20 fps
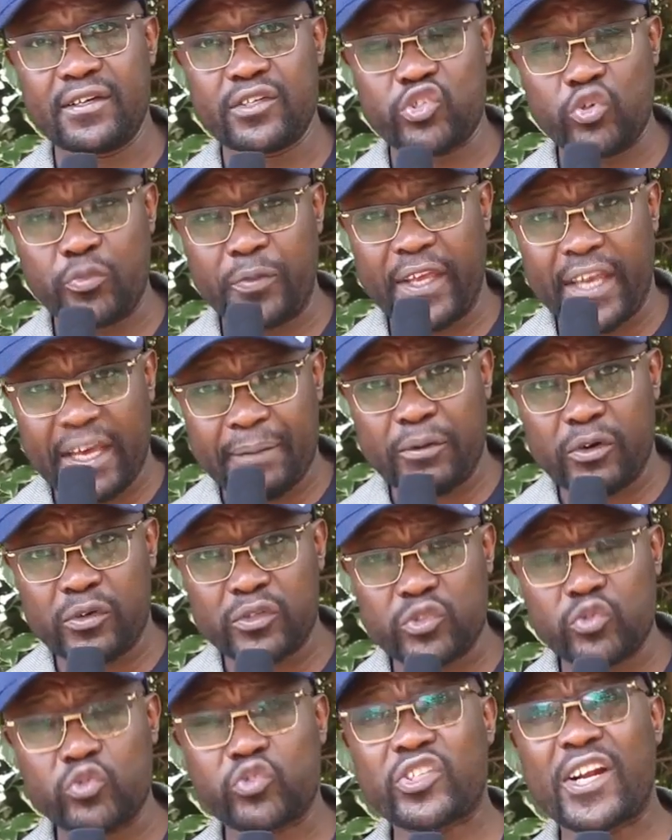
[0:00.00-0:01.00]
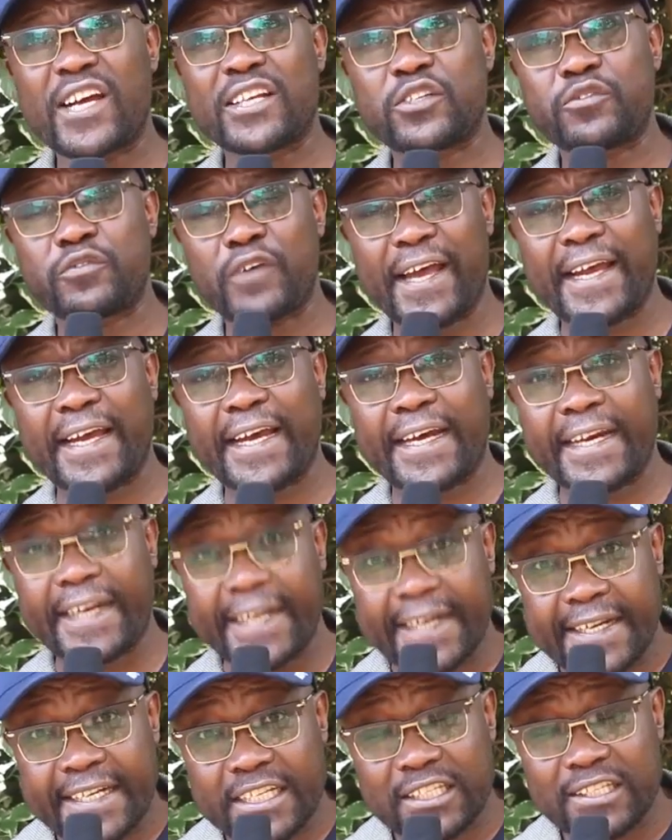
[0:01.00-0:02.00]
to be able to transfer
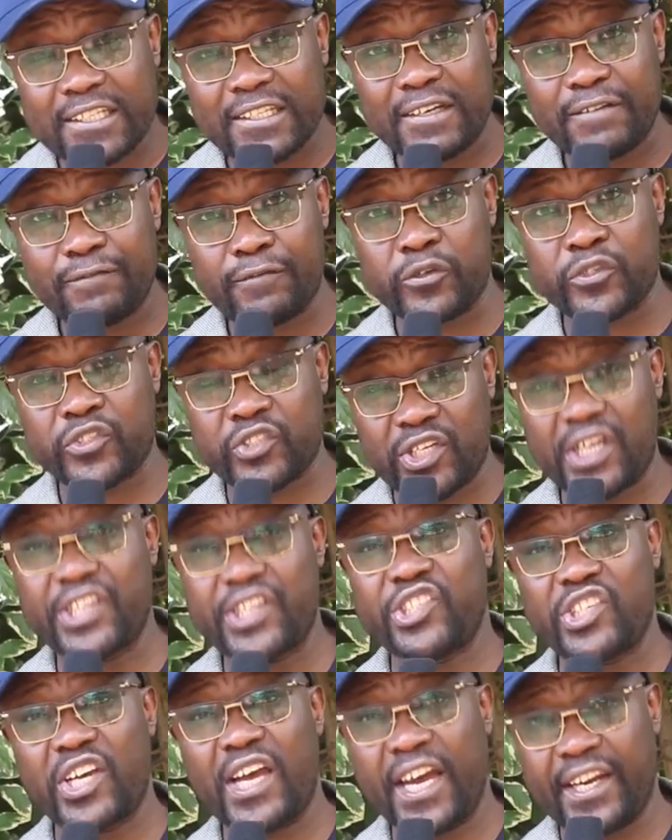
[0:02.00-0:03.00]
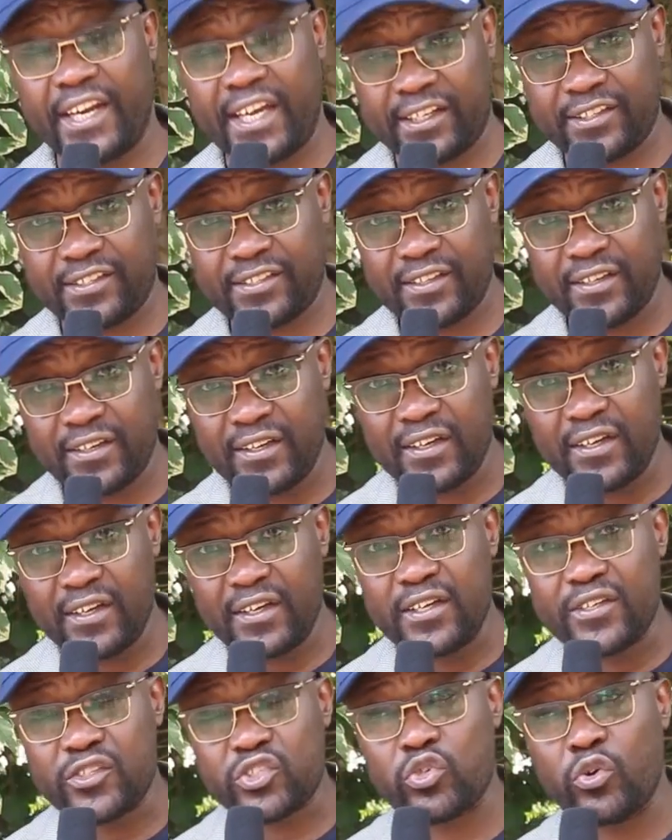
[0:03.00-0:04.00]
credits for such adults
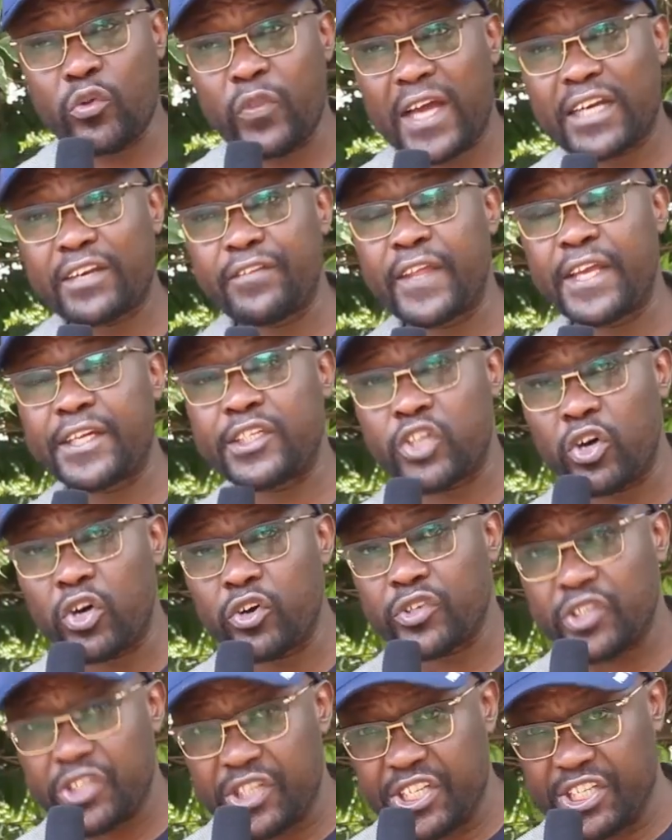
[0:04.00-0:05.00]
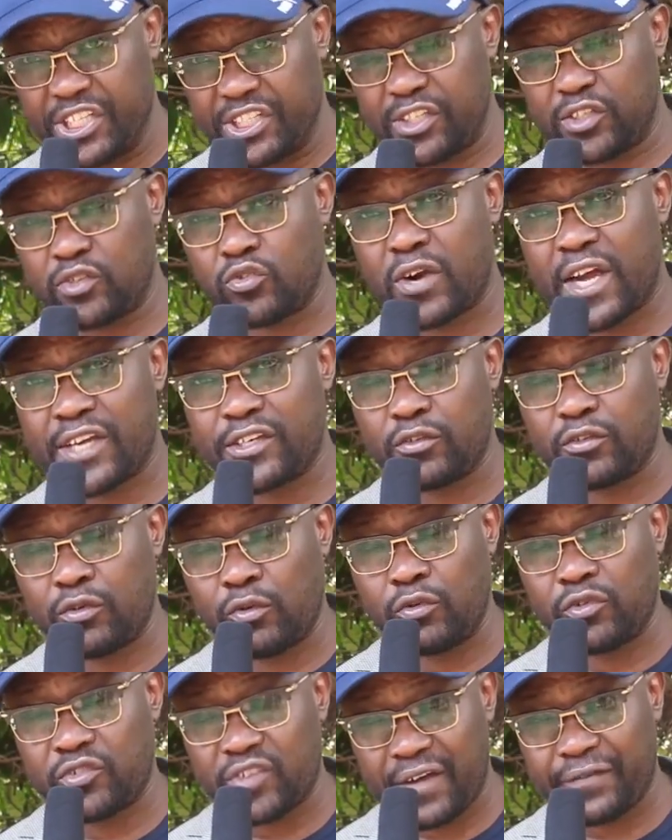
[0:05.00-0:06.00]
so that they don't need to rush
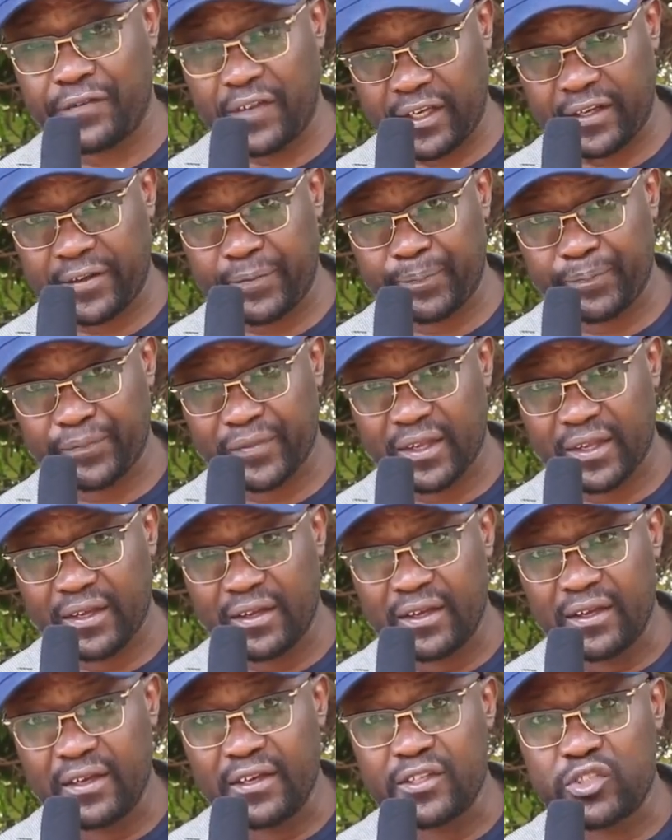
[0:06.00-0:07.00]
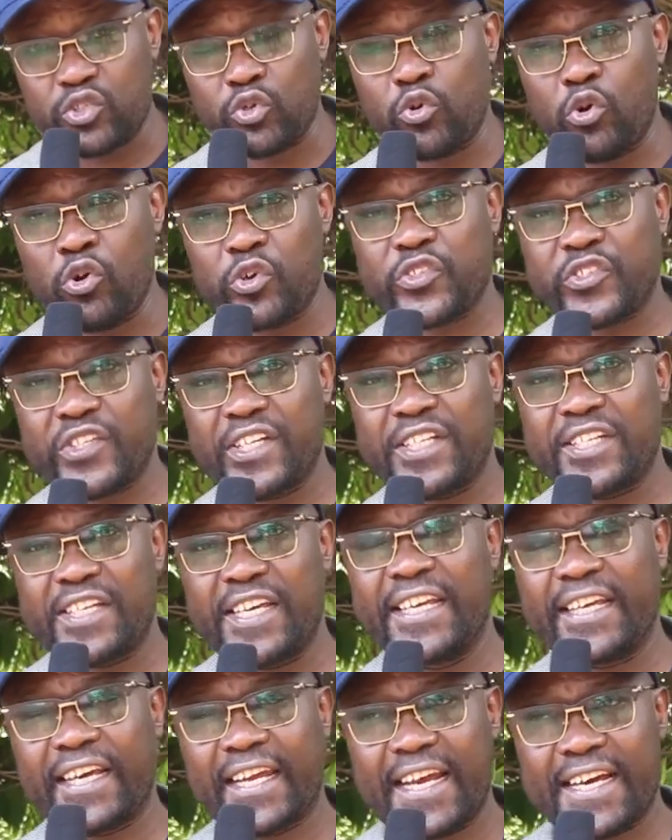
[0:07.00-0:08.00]
through traffic to go sit
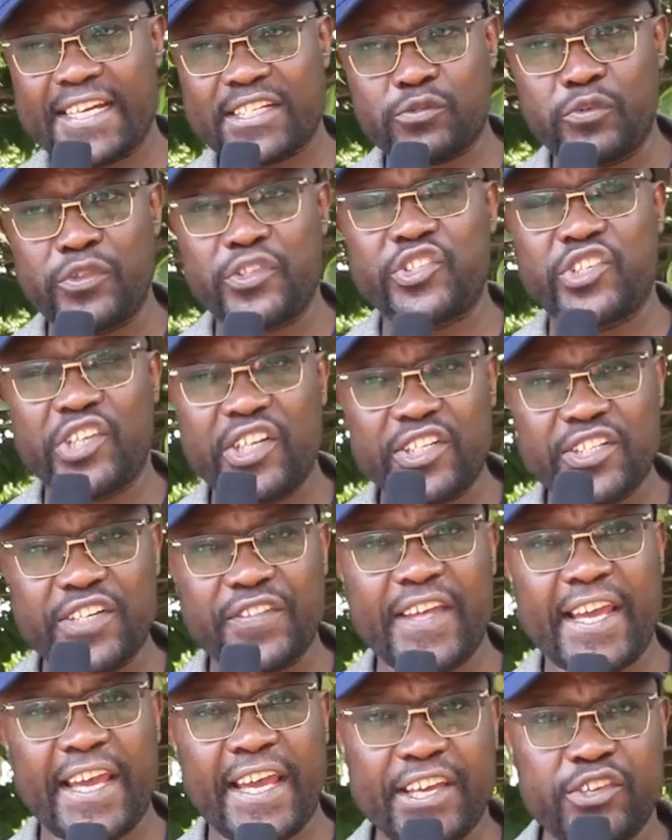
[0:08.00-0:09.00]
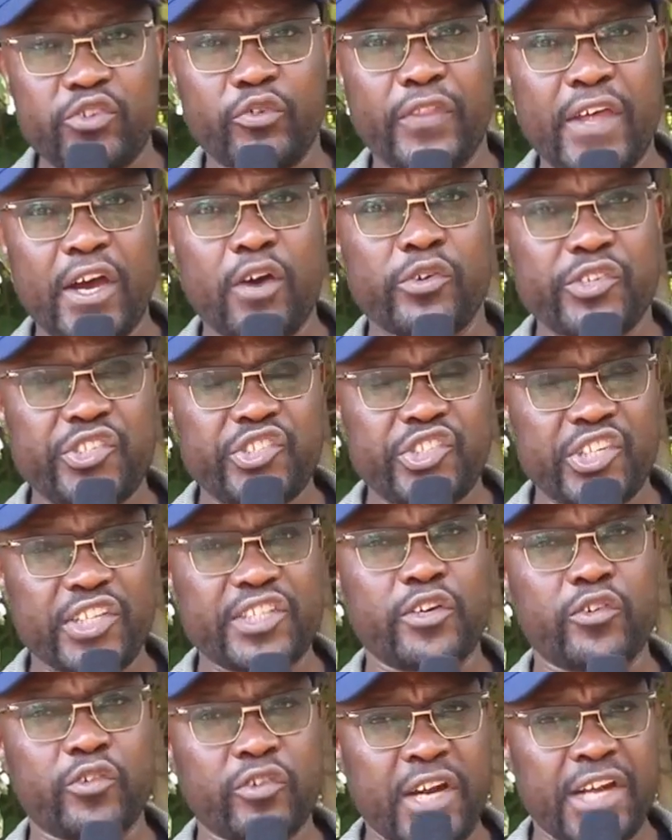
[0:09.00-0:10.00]
in class with children the age of their own
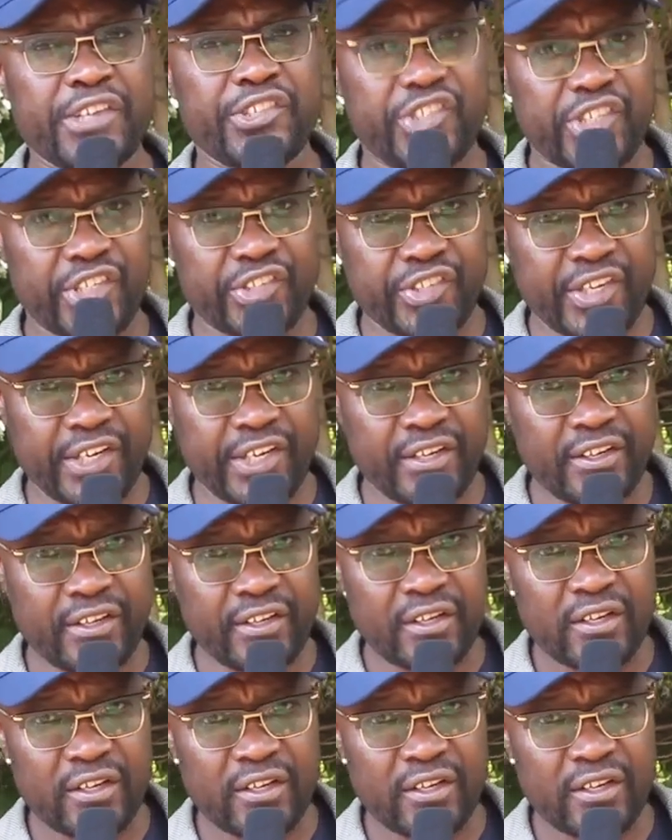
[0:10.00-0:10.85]
children or grandchildren,